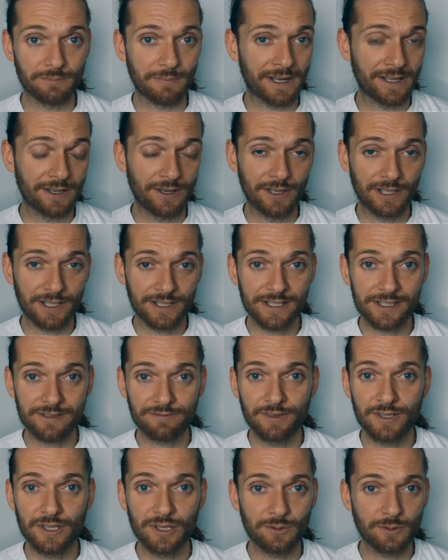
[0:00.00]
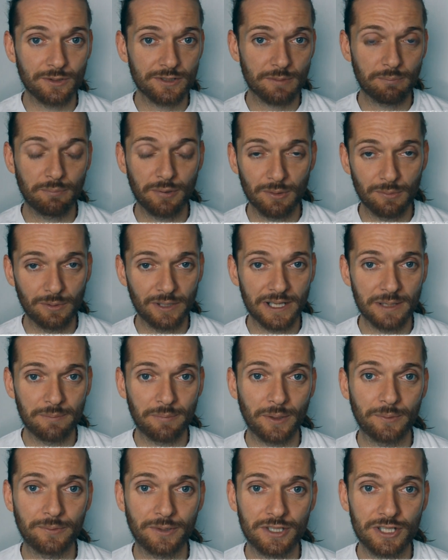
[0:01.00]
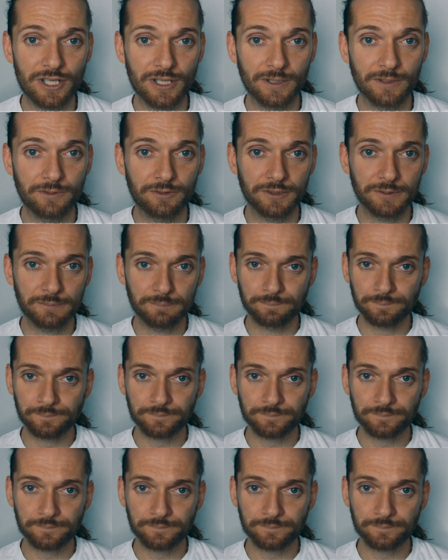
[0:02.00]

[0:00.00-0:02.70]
My earliest videos are purely about the children.